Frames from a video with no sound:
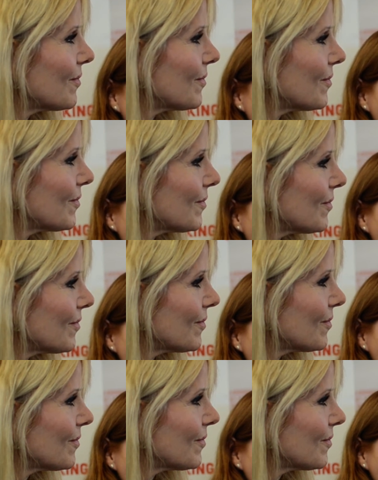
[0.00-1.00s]

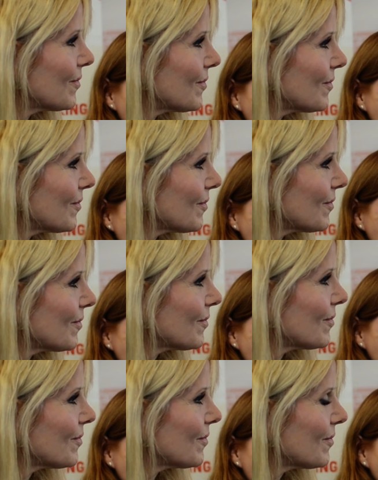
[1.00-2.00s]

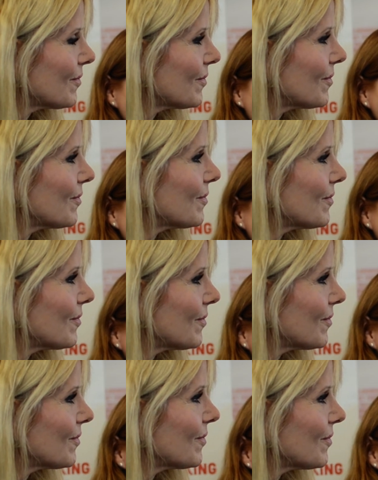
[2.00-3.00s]

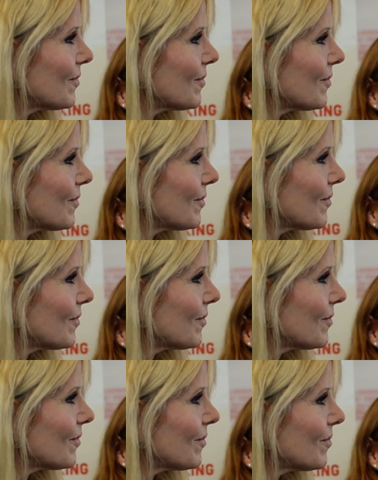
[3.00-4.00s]

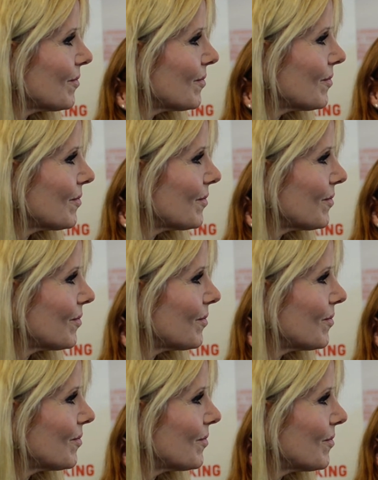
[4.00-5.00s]

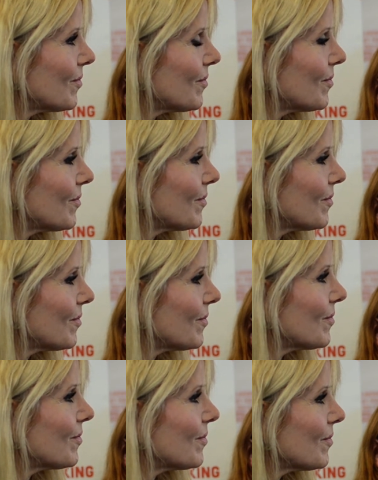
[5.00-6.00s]

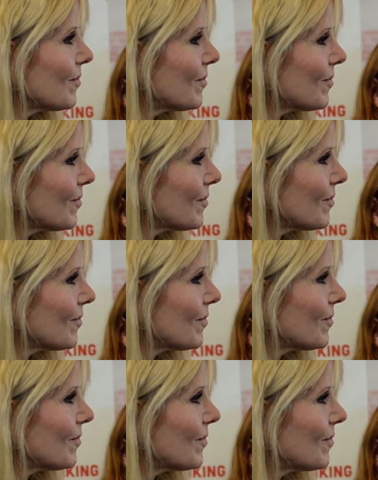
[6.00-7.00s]

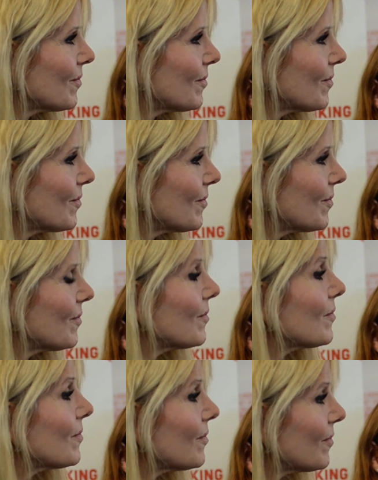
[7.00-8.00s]
(silent)